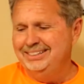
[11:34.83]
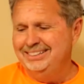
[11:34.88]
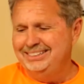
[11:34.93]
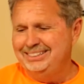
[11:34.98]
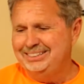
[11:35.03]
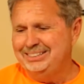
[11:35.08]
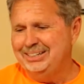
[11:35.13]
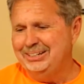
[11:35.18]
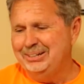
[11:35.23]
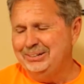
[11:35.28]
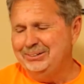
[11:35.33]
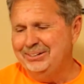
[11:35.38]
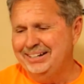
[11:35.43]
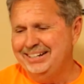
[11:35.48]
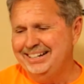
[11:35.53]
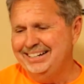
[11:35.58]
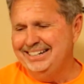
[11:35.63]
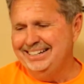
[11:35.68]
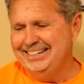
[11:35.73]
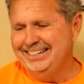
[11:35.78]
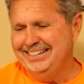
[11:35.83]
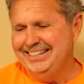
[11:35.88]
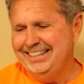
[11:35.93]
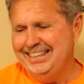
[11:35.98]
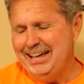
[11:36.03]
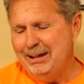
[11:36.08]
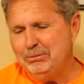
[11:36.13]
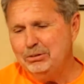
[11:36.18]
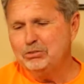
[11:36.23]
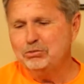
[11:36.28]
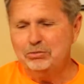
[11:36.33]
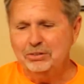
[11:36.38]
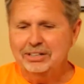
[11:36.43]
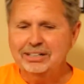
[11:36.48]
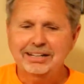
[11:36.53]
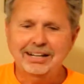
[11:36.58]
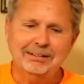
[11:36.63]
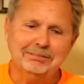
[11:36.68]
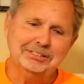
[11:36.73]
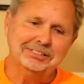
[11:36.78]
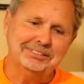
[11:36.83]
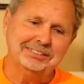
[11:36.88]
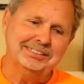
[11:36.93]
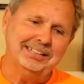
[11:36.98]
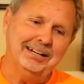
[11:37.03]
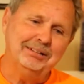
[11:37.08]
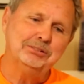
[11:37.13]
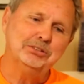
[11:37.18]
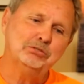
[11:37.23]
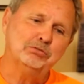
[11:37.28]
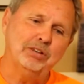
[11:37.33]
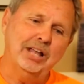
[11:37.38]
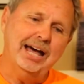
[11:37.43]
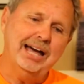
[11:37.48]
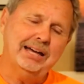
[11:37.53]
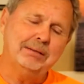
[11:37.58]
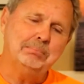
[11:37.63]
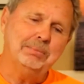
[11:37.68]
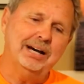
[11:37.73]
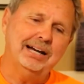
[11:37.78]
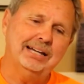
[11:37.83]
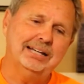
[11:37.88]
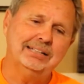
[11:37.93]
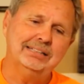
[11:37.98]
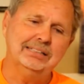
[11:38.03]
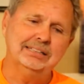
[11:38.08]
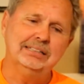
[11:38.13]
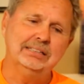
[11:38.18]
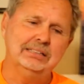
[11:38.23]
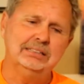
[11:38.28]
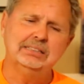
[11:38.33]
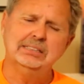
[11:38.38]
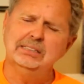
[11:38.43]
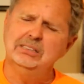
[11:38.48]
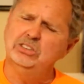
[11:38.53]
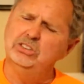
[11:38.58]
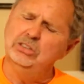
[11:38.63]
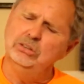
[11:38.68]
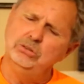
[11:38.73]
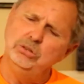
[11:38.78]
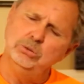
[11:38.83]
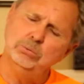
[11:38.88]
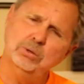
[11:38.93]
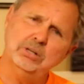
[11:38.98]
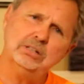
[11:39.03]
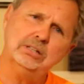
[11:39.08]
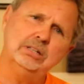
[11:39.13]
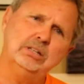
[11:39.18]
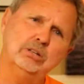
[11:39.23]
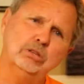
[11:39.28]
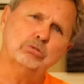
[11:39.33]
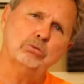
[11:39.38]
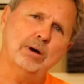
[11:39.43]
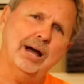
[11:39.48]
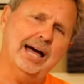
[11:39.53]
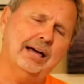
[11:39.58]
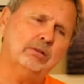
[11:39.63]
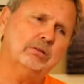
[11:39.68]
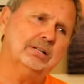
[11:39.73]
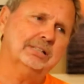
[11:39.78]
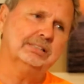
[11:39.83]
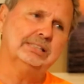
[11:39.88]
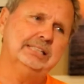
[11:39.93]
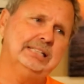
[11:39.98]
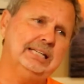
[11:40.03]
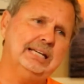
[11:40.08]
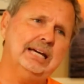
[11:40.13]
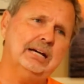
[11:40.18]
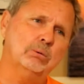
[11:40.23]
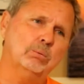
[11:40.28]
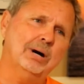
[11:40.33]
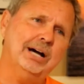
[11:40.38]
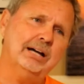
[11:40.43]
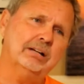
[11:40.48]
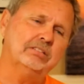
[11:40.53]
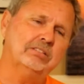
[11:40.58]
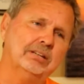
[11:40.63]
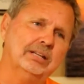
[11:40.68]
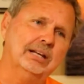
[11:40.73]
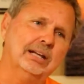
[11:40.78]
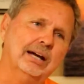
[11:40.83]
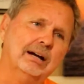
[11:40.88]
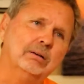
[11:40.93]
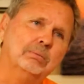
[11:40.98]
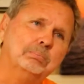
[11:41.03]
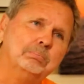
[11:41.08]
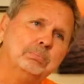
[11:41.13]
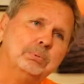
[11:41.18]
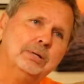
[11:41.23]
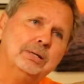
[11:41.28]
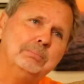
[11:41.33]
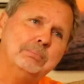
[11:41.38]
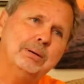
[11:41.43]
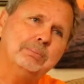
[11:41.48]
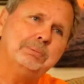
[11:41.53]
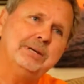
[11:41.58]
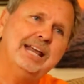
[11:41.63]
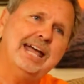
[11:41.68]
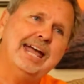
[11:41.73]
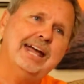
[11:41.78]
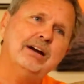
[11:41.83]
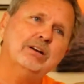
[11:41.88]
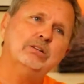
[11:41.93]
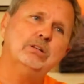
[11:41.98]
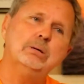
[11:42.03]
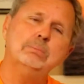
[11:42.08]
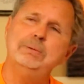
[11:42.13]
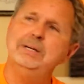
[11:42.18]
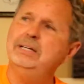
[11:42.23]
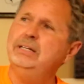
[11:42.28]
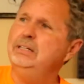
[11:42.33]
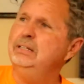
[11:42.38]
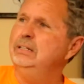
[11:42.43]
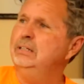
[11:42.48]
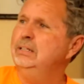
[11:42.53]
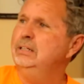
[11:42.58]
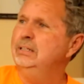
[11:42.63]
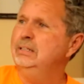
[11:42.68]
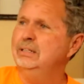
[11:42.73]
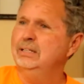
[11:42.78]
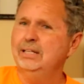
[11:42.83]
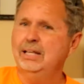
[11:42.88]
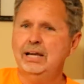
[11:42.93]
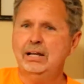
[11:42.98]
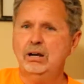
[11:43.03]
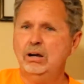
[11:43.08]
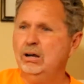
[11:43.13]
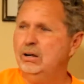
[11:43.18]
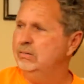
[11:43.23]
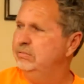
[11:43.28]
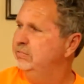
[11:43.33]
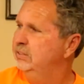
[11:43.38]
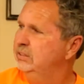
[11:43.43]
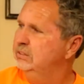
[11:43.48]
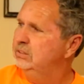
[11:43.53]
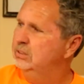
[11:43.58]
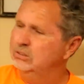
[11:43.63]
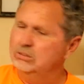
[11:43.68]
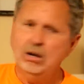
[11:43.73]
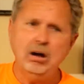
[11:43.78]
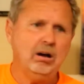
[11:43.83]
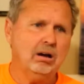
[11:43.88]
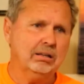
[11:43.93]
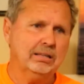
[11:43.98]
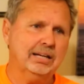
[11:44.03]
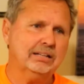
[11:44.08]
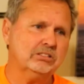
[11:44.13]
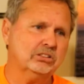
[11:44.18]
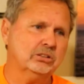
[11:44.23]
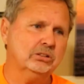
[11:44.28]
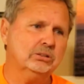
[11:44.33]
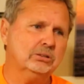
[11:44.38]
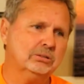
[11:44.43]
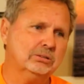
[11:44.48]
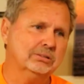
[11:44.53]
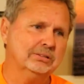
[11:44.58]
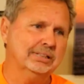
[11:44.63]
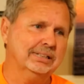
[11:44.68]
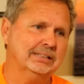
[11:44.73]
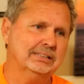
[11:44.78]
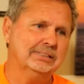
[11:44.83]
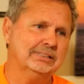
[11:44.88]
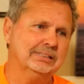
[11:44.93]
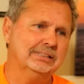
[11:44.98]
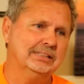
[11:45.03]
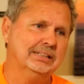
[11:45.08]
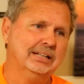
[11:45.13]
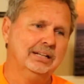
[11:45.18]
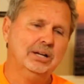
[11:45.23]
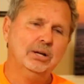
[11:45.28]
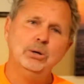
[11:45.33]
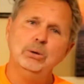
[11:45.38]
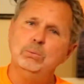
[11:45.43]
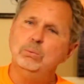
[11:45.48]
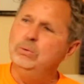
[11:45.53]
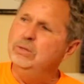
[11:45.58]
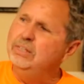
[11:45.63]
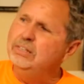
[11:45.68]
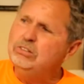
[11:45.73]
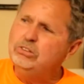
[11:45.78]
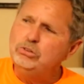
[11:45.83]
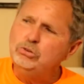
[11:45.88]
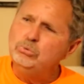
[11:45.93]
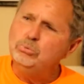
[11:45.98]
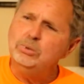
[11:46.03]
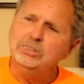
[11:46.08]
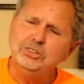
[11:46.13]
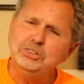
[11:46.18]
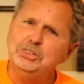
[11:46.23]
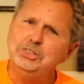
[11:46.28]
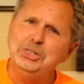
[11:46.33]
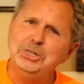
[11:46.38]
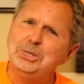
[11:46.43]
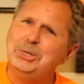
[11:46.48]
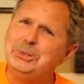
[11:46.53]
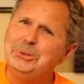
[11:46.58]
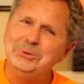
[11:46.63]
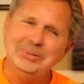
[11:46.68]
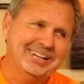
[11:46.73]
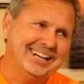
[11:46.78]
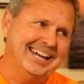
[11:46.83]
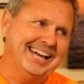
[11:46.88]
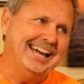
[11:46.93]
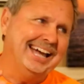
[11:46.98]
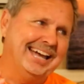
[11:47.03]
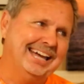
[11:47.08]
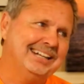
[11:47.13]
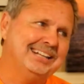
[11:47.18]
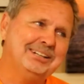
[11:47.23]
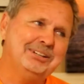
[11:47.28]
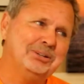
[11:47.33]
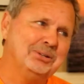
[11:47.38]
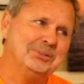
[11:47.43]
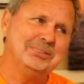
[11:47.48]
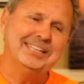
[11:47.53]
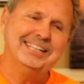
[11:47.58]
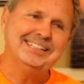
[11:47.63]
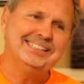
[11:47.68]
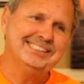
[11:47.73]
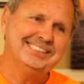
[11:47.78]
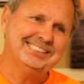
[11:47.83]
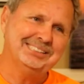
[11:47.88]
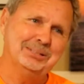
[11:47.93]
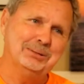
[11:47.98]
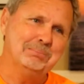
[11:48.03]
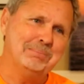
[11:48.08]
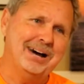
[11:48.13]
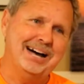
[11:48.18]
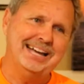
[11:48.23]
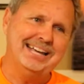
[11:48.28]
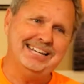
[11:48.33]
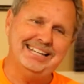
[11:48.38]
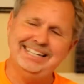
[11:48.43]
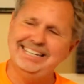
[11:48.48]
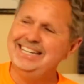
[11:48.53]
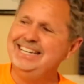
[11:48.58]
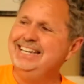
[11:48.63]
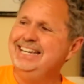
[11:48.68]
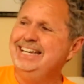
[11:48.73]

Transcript: So that was fun. I was flying Mike, and he says, so you're working the throttle? I said, yeah, watch. And I'll put him up in the air a little bit and let off. And he says, oh, that's cool. And I said, well, this is what you do. I had to do this to Mike.